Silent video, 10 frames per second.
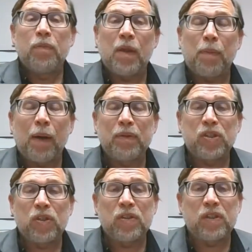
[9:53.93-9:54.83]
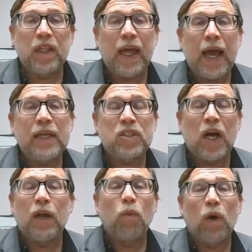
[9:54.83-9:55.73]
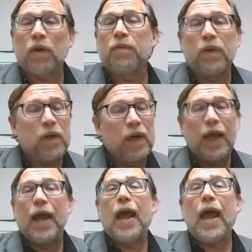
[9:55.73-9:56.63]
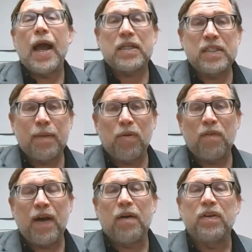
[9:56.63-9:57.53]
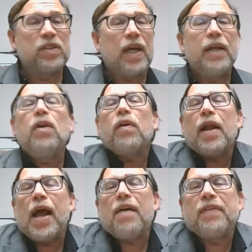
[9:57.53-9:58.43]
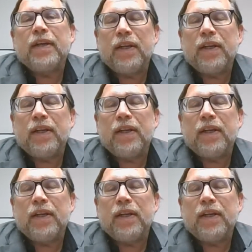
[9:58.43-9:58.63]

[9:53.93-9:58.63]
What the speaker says: publisher's liaison work for X number of hours, and you're going to have